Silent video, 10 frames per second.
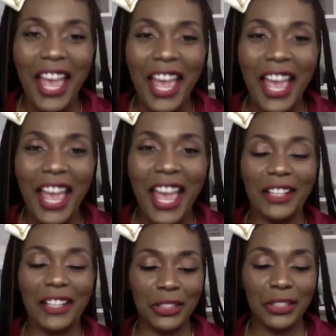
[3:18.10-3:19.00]
Is it
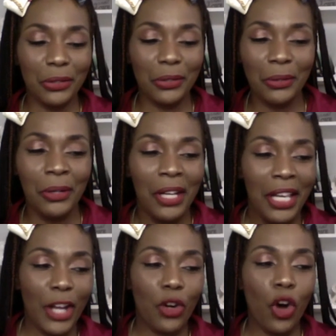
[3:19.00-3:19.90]
going to
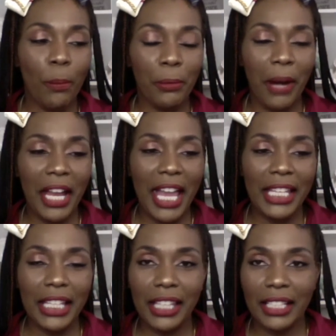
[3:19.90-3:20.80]
incorporate
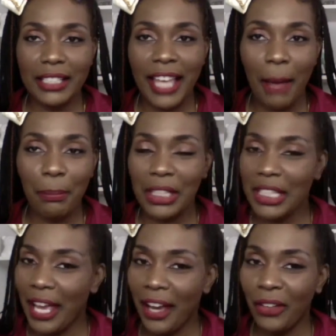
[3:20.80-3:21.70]
anything that's happening
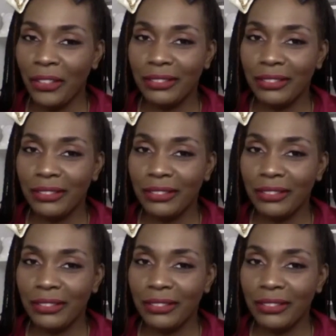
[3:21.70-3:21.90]
now?